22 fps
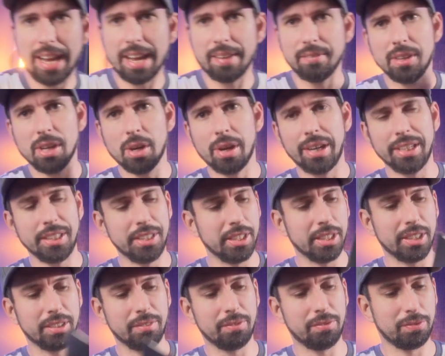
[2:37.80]
have no
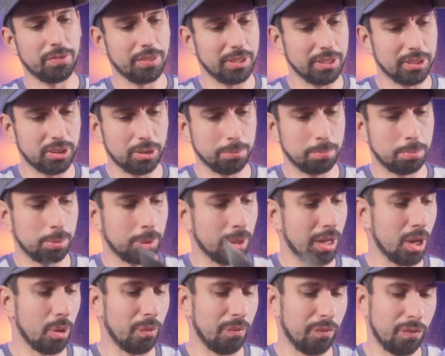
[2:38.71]
idea if it's
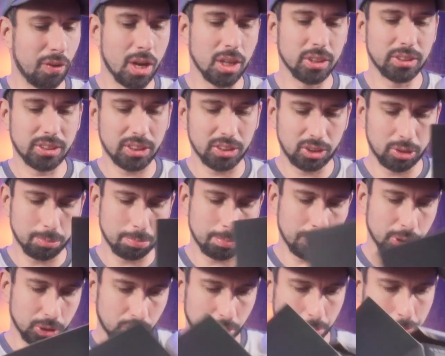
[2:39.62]
how fast it's
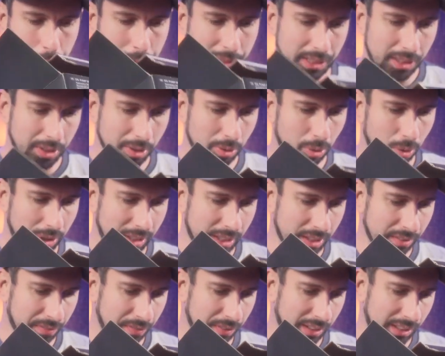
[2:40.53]
supposed to be or
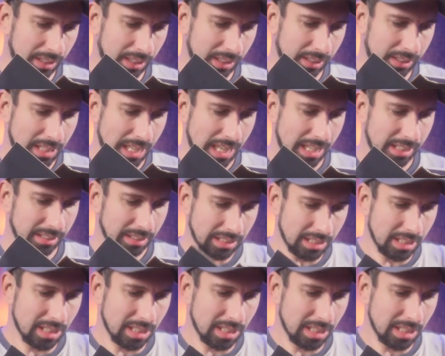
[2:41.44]
anything like that.